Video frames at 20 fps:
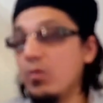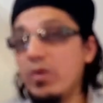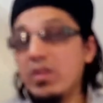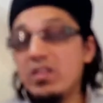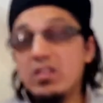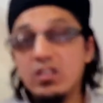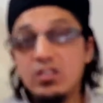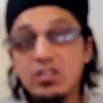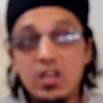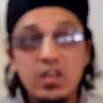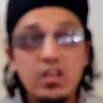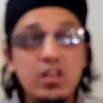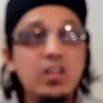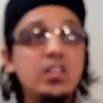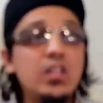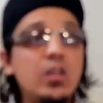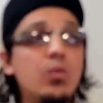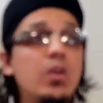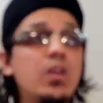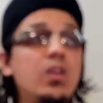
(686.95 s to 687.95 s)
When the
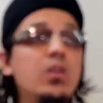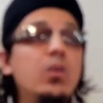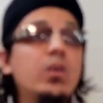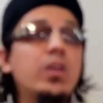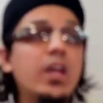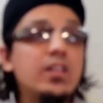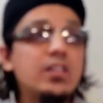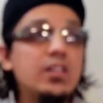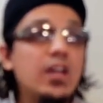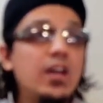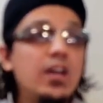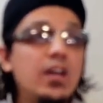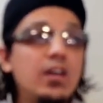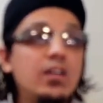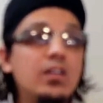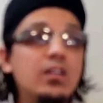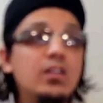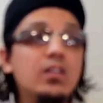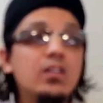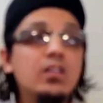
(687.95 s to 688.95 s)
Jannati will look at
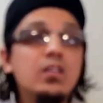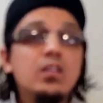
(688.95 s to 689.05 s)
her,